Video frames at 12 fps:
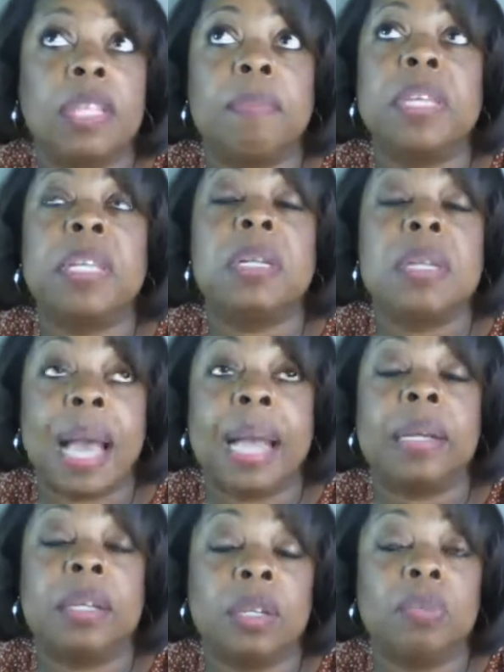
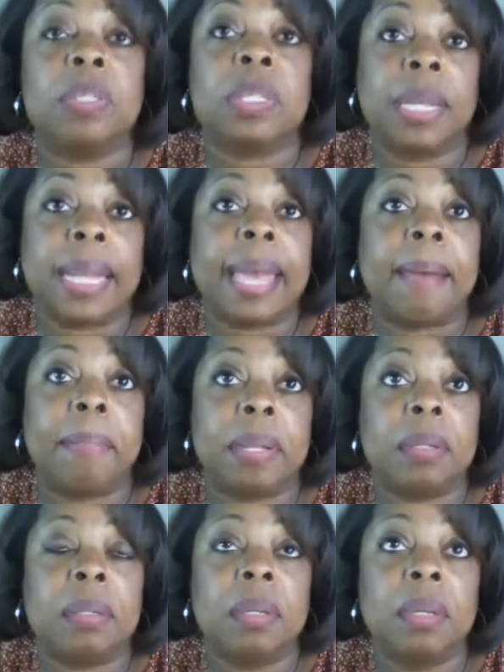not good was going to
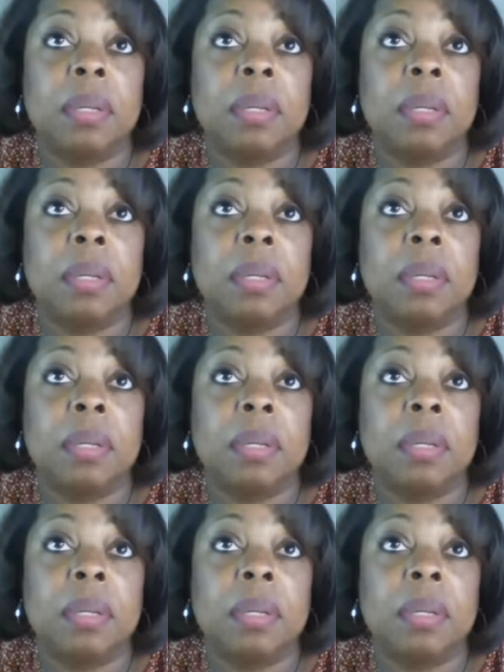happen.